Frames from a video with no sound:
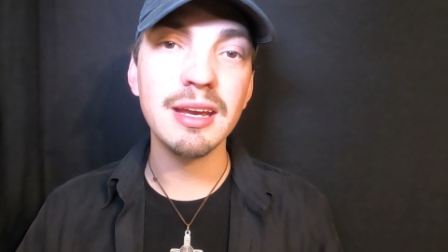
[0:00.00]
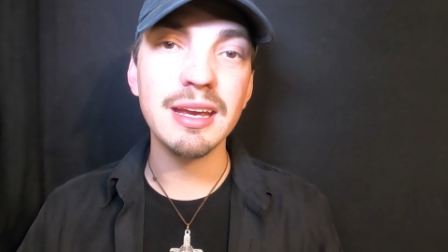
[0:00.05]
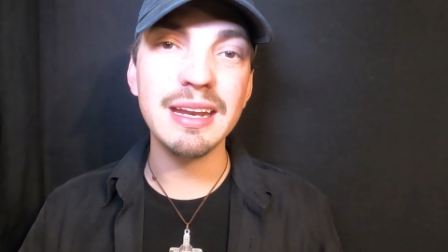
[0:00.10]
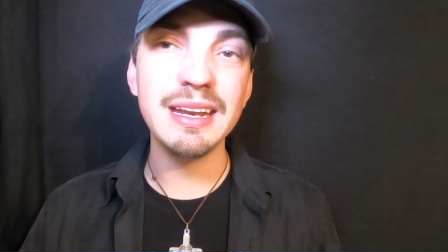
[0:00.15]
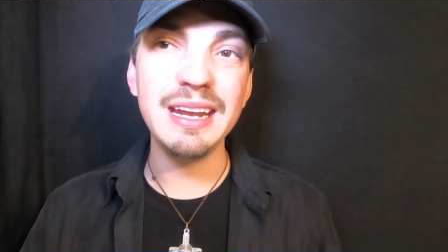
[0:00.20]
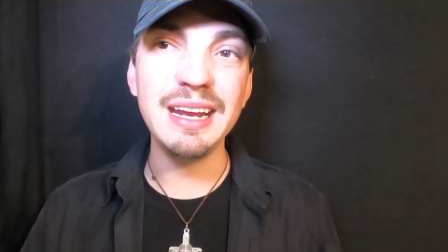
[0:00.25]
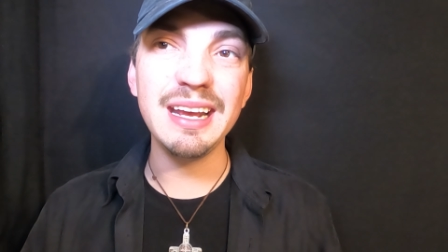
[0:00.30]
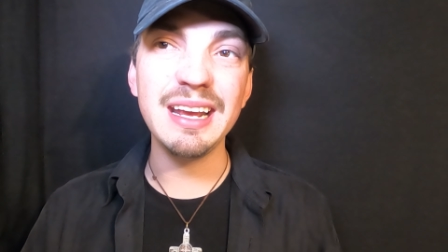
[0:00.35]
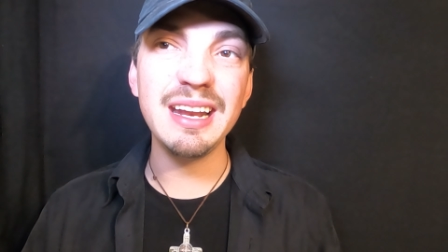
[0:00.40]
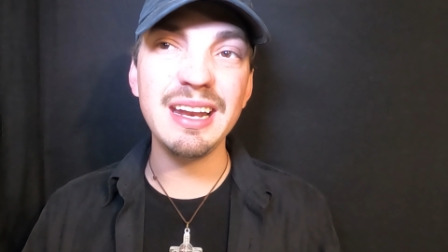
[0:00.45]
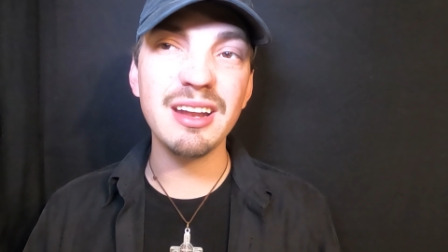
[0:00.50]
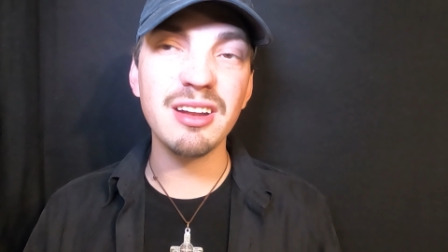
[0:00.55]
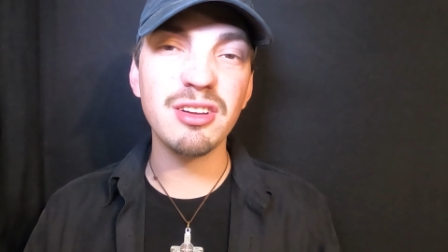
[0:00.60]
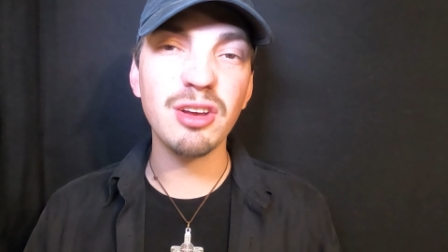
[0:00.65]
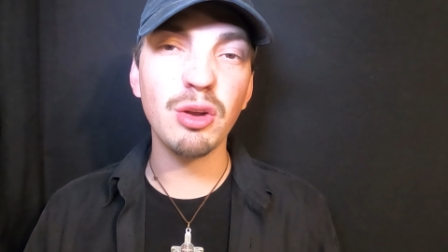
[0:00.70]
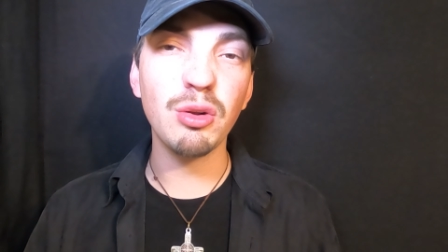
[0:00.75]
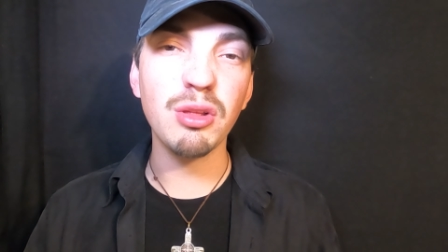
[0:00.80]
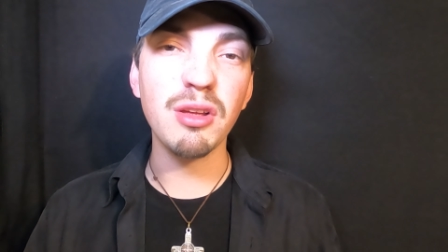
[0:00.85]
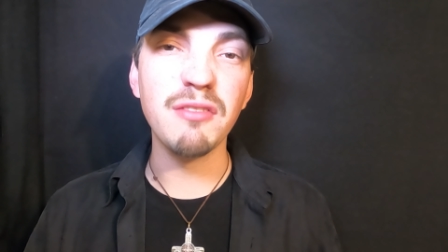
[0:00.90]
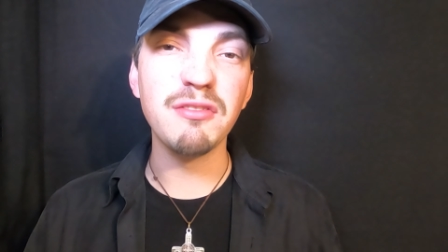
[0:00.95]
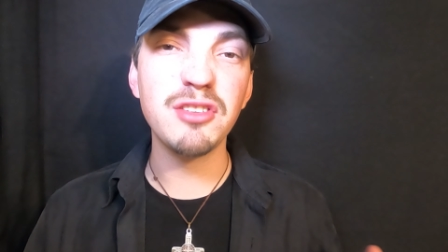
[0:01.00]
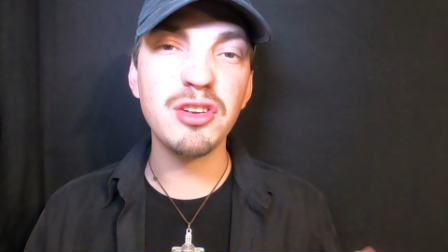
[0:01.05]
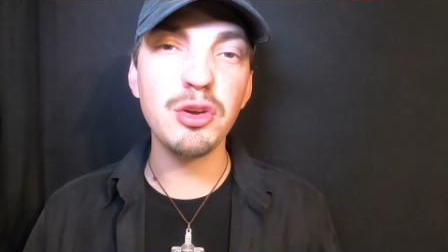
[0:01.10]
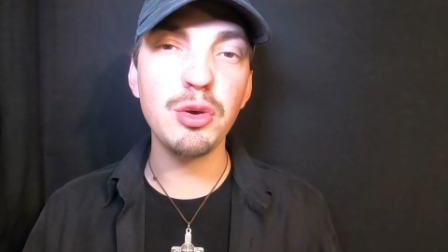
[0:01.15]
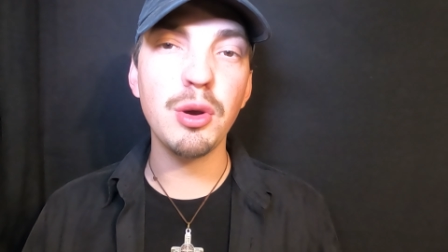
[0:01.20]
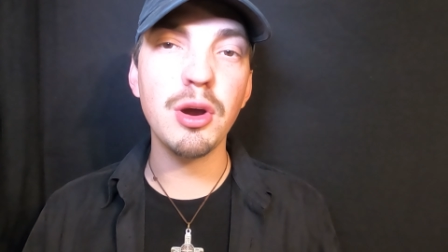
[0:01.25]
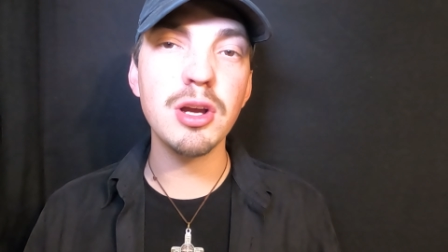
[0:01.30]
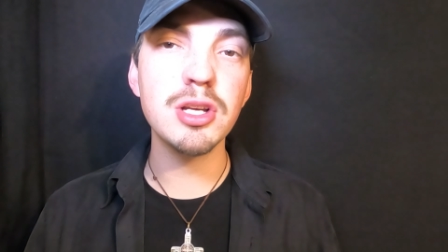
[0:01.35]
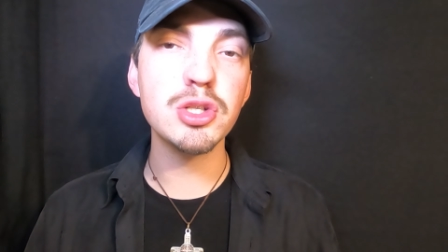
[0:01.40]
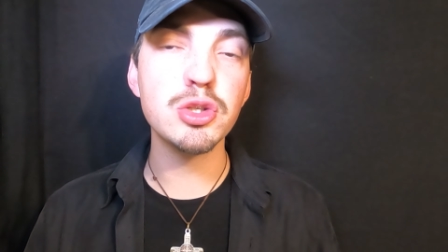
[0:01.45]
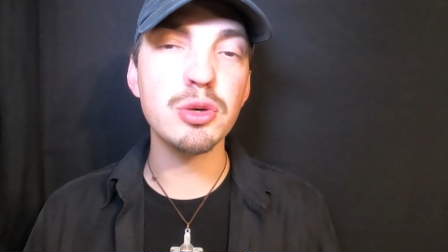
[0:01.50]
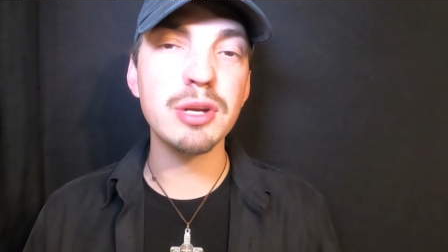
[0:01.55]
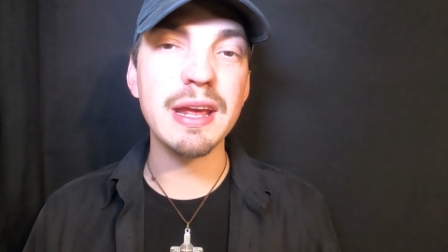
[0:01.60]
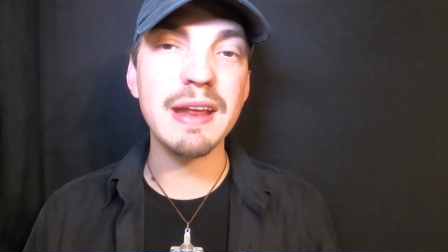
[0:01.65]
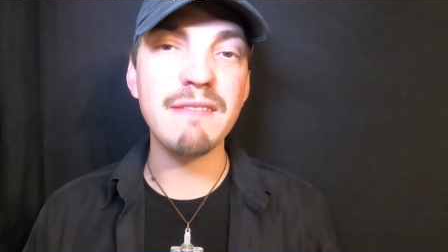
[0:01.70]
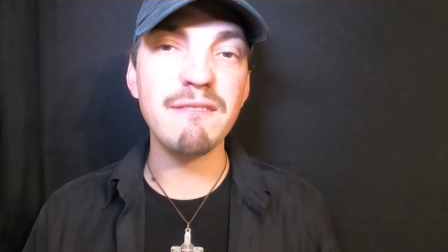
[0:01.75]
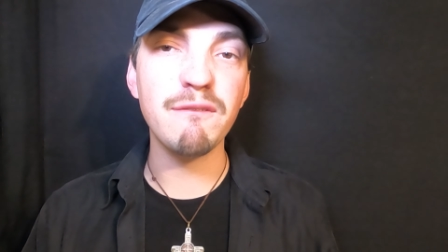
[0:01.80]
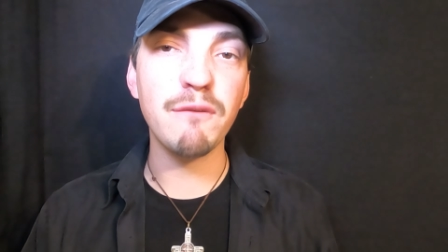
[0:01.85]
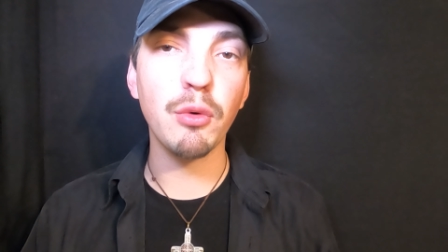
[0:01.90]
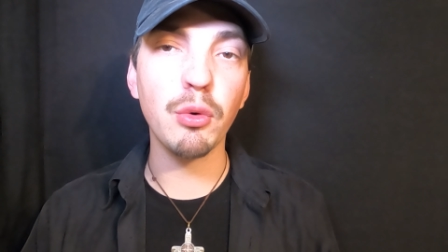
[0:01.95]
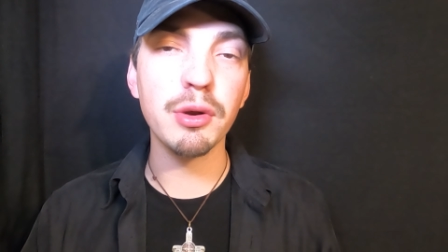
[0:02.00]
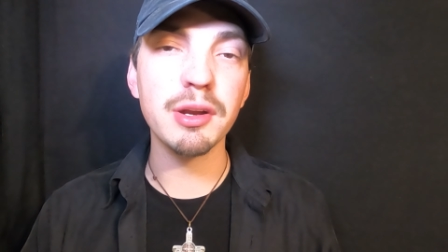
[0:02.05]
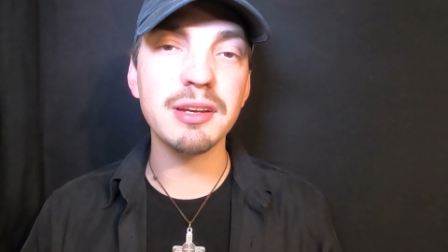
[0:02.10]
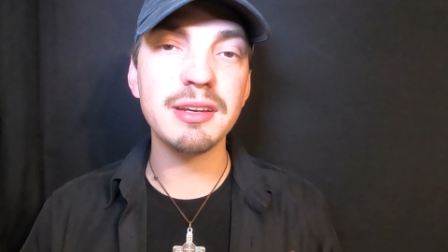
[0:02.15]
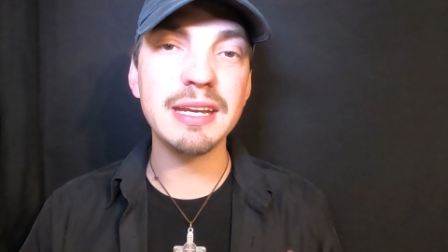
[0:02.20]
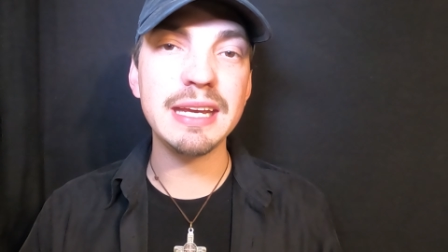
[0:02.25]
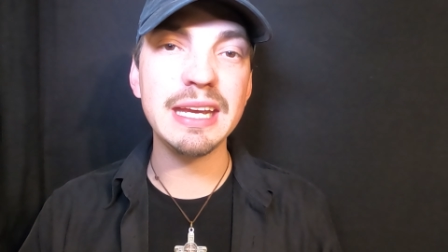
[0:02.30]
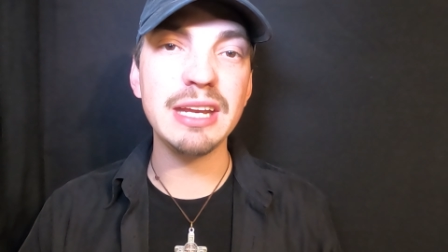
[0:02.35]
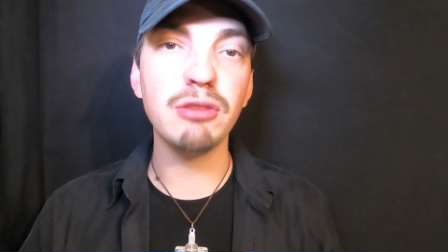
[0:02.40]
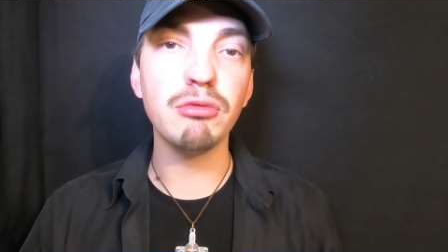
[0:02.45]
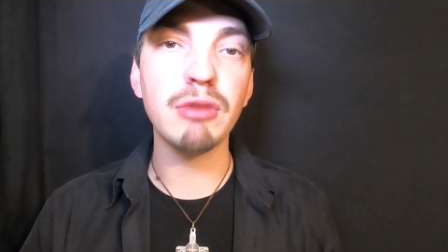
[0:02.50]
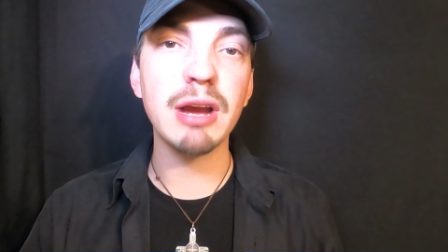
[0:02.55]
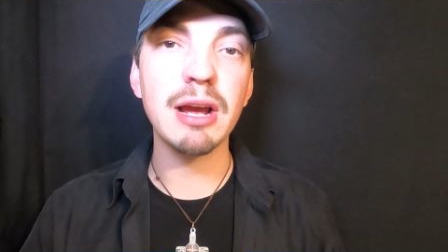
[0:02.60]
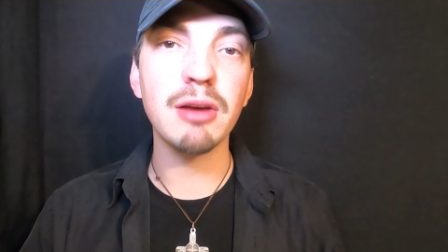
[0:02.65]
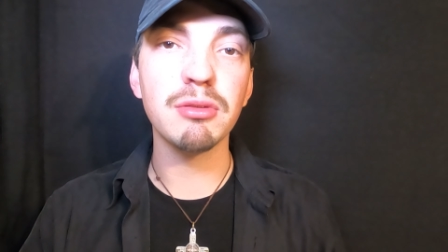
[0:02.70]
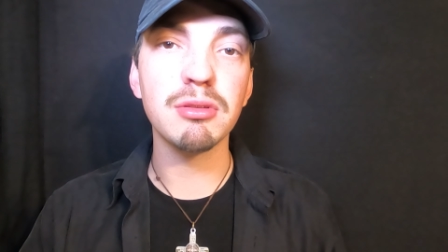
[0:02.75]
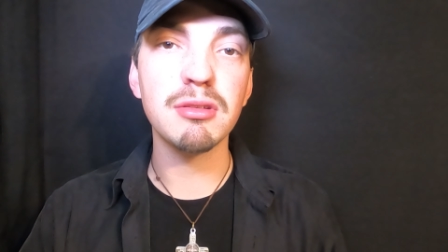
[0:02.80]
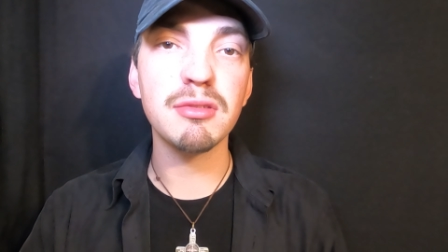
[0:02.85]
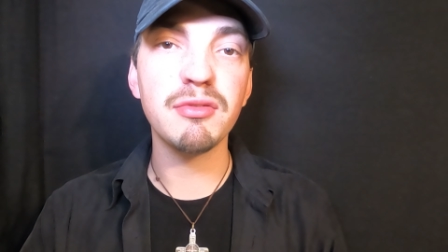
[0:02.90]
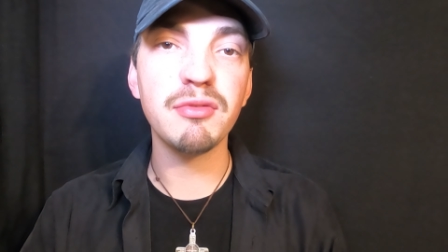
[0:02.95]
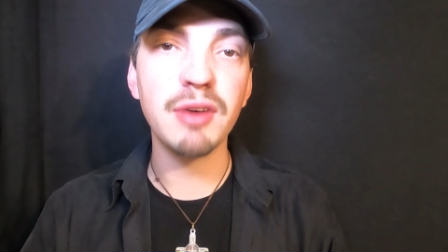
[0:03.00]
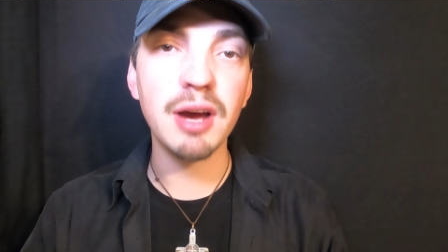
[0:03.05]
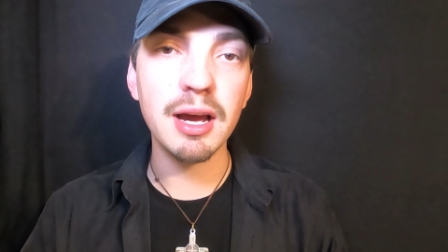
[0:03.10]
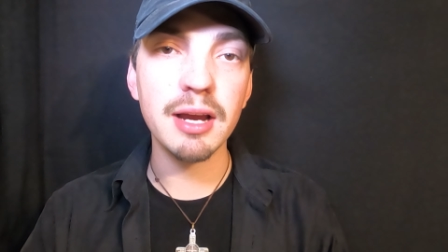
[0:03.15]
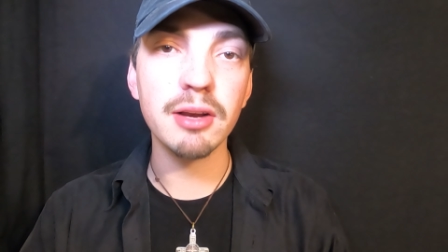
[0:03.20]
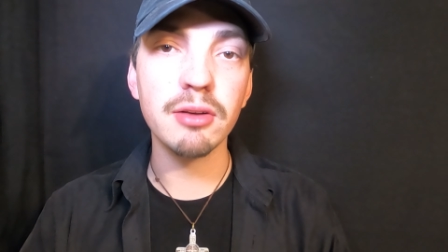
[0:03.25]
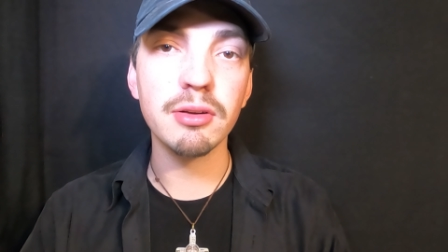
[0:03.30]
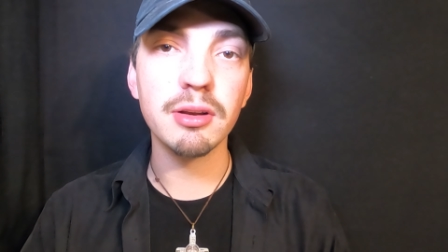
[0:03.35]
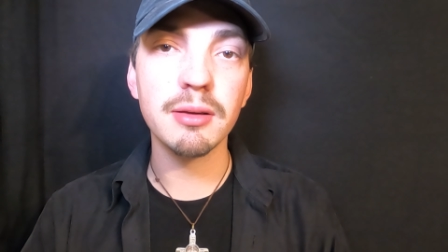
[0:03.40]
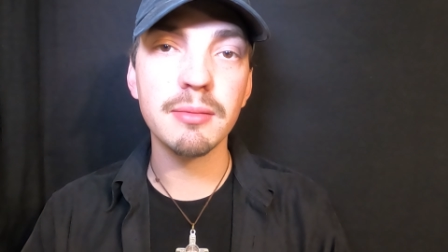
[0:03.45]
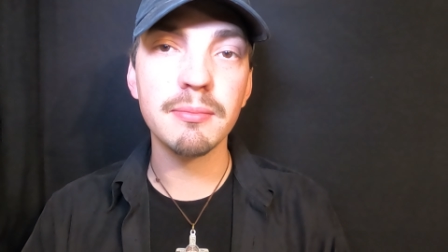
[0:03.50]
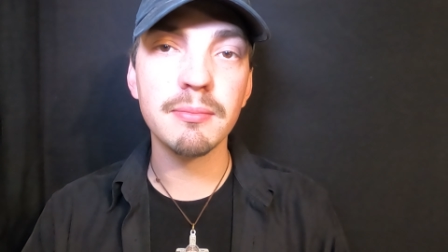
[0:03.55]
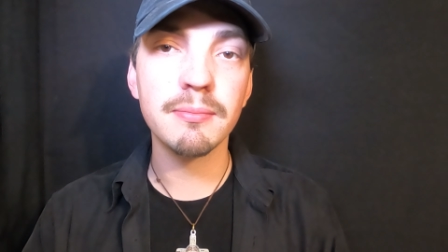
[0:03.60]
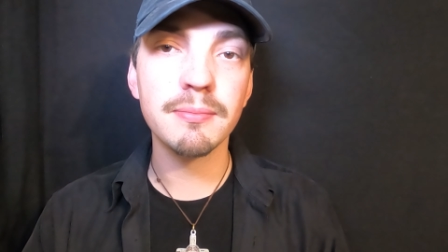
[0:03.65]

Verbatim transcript: ending in a total of 214 rounds fired.